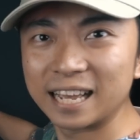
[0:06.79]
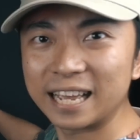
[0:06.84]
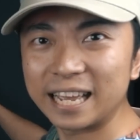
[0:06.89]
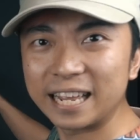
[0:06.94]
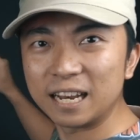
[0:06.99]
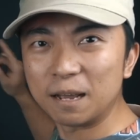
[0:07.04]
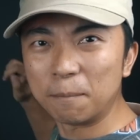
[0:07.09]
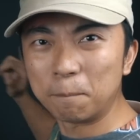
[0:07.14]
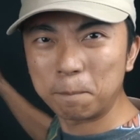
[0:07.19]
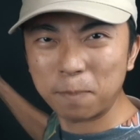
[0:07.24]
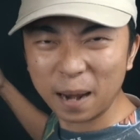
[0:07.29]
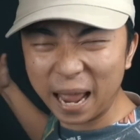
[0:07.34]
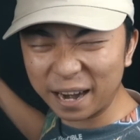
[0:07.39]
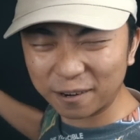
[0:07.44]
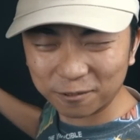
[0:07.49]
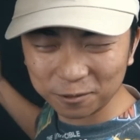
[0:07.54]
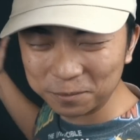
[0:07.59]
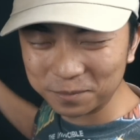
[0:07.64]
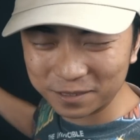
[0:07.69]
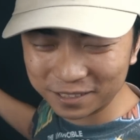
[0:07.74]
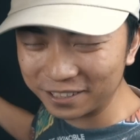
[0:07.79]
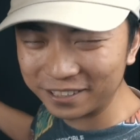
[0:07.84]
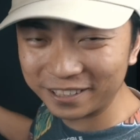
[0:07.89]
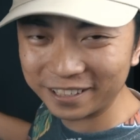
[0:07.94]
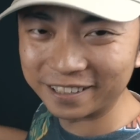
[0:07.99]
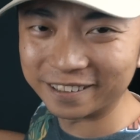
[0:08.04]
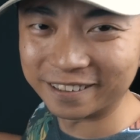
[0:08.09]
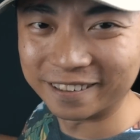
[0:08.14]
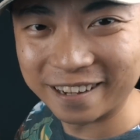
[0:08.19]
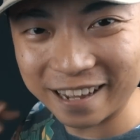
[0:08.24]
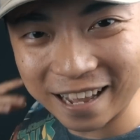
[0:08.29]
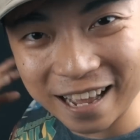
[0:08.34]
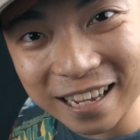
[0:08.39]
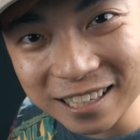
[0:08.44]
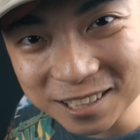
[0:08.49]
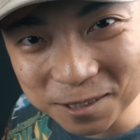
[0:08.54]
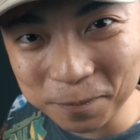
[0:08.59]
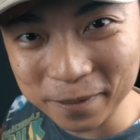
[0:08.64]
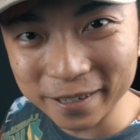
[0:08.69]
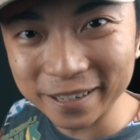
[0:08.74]
in the Black Room studio
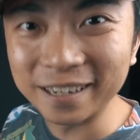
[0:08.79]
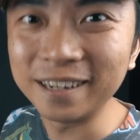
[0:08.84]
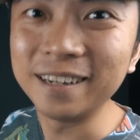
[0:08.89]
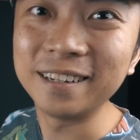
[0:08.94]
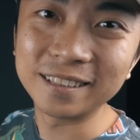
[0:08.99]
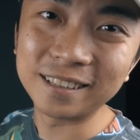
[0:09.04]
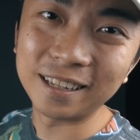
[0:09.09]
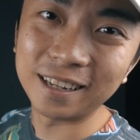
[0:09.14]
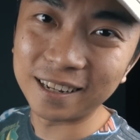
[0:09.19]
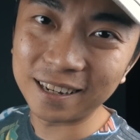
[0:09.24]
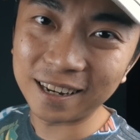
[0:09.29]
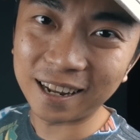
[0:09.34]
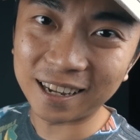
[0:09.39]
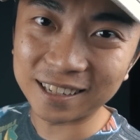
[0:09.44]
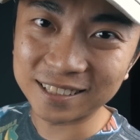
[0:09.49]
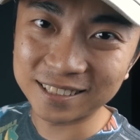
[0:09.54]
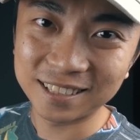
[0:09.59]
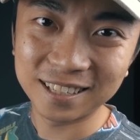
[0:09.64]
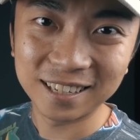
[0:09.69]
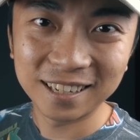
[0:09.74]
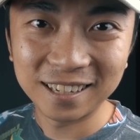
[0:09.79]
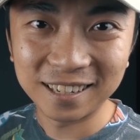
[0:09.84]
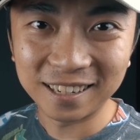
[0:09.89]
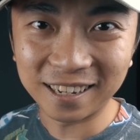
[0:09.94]
as per the last